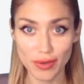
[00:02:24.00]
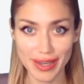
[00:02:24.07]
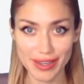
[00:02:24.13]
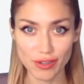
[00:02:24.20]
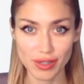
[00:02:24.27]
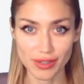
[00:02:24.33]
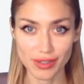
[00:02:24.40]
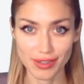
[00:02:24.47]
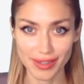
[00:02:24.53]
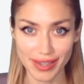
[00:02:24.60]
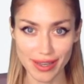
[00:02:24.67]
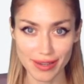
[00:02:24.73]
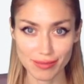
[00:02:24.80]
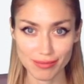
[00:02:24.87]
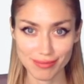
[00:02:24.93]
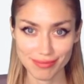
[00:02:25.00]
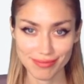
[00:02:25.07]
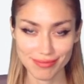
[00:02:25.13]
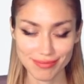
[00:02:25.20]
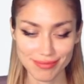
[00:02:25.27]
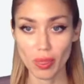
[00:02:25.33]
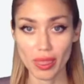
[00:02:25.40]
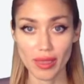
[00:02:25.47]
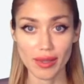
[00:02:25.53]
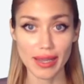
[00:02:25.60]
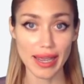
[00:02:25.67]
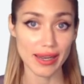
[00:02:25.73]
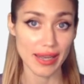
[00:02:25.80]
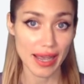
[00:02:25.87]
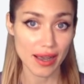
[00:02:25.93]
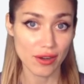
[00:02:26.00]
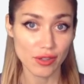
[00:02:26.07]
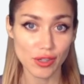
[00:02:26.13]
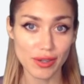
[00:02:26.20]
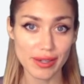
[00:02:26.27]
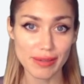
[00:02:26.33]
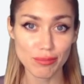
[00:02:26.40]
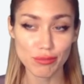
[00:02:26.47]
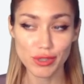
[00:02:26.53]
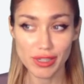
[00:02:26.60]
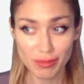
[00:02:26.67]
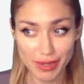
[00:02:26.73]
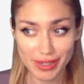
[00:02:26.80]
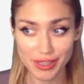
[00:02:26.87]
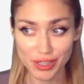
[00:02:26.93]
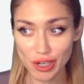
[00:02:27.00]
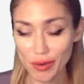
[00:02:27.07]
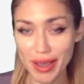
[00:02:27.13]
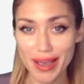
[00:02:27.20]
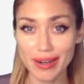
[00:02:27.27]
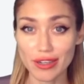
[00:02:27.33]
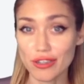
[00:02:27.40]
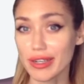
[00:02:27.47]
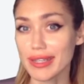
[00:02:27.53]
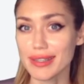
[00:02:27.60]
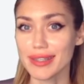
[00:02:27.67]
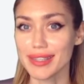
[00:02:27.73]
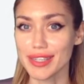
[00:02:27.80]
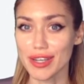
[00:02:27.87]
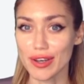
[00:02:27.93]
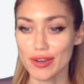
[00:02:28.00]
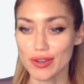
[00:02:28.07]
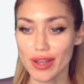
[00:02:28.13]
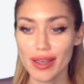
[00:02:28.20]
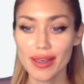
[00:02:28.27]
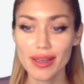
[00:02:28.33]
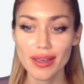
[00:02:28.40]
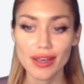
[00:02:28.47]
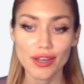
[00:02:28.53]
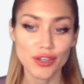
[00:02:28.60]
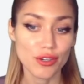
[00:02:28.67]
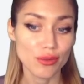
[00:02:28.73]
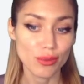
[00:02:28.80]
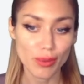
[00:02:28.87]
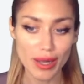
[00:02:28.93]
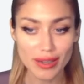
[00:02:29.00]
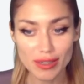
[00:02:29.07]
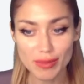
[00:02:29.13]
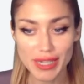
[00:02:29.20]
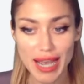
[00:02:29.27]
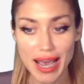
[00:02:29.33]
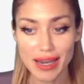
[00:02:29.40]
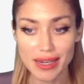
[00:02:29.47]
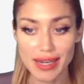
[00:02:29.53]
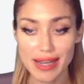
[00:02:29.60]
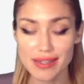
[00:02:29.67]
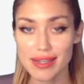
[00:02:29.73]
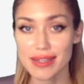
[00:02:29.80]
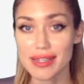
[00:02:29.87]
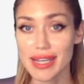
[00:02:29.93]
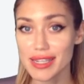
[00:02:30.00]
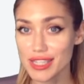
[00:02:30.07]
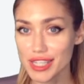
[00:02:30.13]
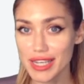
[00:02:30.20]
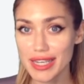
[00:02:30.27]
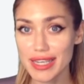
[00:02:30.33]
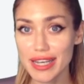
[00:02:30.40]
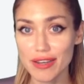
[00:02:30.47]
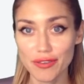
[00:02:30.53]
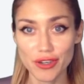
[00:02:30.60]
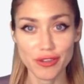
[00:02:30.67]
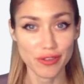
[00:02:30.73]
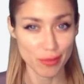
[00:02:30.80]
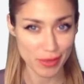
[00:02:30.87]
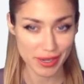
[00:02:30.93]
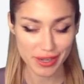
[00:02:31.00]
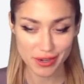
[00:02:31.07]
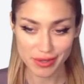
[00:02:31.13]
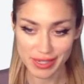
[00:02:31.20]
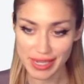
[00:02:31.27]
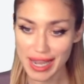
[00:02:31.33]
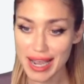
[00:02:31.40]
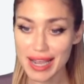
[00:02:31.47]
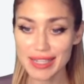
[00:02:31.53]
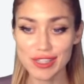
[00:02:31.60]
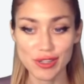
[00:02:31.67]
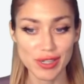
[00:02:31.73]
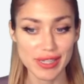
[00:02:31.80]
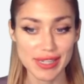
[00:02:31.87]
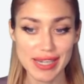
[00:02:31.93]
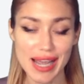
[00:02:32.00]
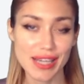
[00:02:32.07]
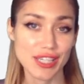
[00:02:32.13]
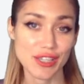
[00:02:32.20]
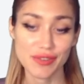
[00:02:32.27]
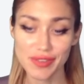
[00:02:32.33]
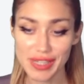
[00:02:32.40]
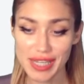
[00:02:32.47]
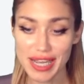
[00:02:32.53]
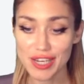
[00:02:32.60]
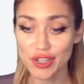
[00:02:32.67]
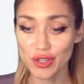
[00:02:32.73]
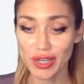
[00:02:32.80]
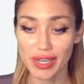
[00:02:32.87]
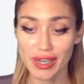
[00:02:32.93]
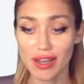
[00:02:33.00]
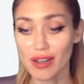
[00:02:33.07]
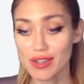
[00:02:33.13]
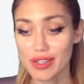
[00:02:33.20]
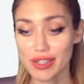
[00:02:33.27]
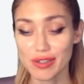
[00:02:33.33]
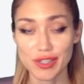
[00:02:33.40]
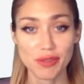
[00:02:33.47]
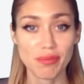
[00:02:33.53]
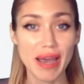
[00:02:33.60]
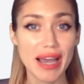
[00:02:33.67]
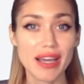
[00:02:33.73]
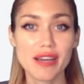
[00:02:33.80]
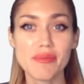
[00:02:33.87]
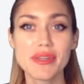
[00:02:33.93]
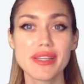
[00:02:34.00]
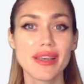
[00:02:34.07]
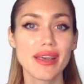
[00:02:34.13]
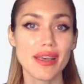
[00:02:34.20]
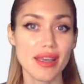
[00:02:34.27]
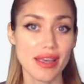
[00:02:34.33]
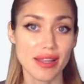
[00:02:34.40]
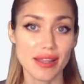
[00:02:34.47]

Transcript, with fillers: Okay, you can look again. And now you can pretty much go ahead and create the Linode. You're welcome to add an SSH key if you're familiar with that. You can attach a VLAN. You can also do backups.